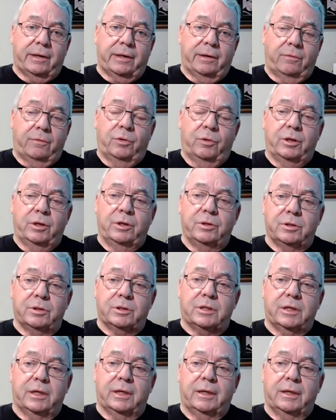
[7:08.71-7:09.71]
It
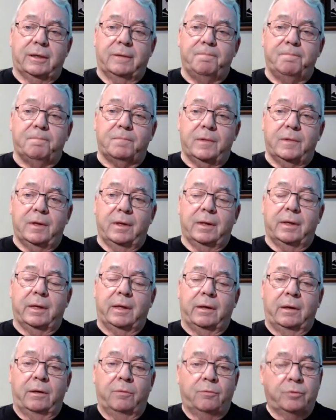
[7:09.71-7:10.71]
was uh,
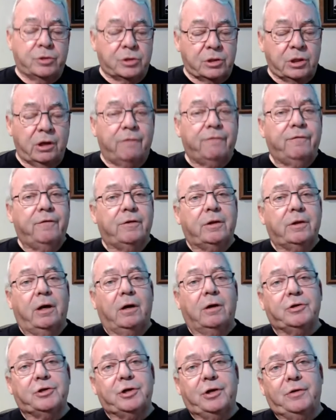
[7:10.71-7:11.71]
it, it, was tough at
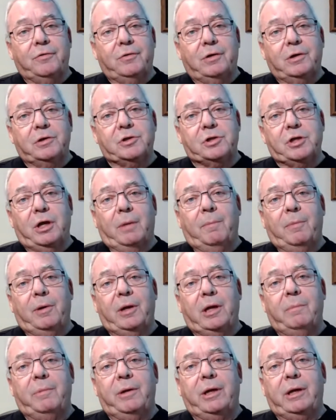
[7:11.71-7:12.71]
our general
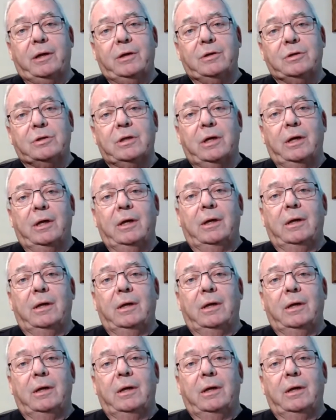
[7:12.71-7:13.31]
assembly because